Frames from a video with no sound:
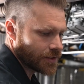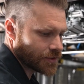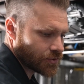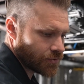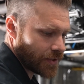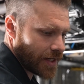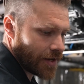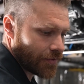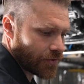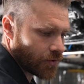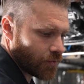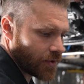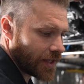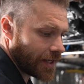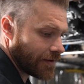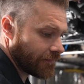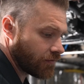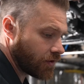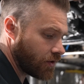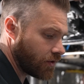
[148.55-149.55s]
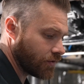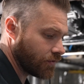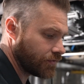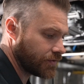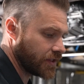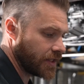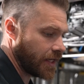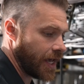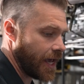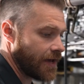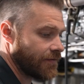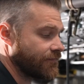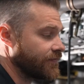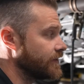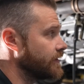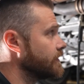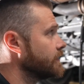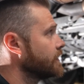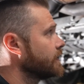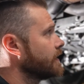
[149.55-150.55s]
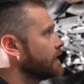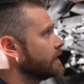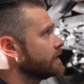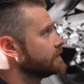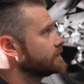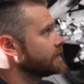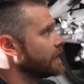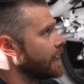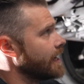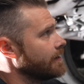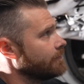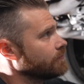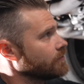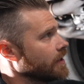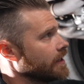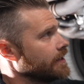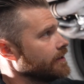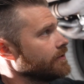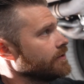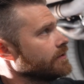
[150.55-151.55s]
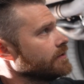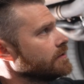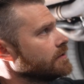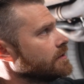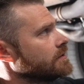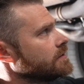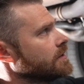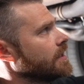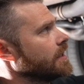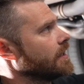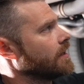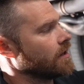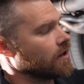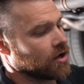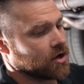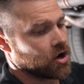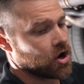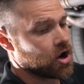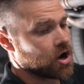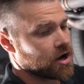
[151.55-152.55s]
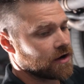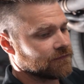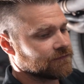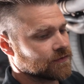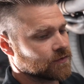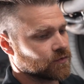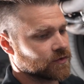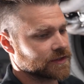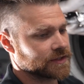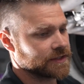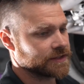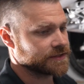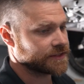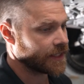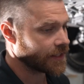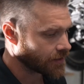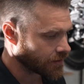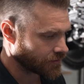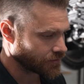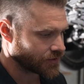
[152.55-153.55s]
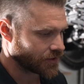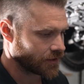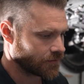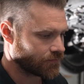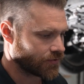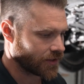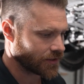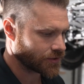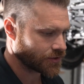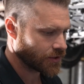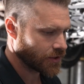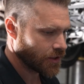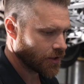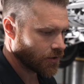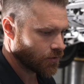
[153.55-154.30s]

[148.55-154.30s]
So now that we have all of the heavy top layer off, we're gonna take our Tig brush.